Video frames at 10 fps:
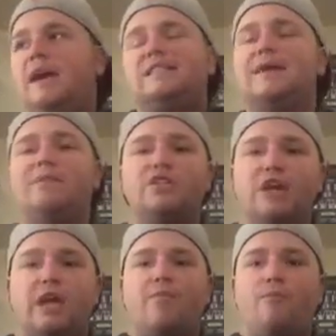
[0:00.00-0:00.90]
It's
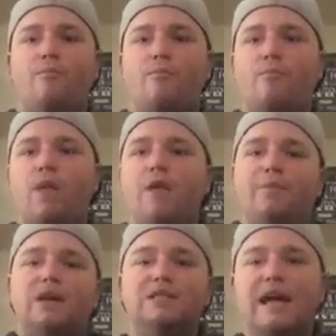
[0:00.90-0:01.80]
MSG
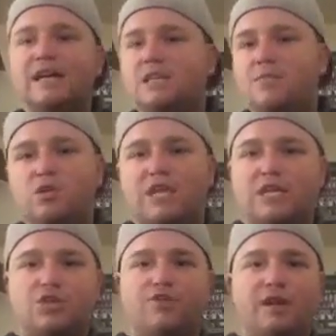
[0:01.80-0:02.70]
because it has the most
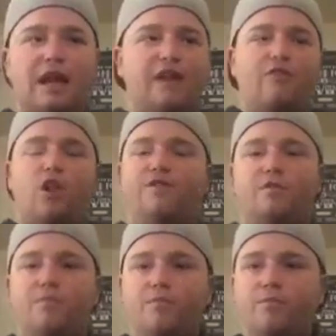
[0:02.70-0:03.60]
history out of all of
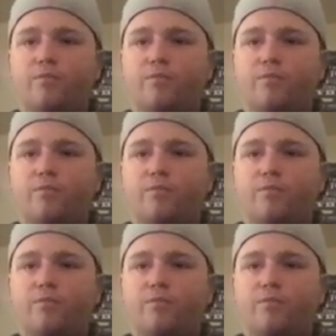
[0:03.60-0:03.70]
them.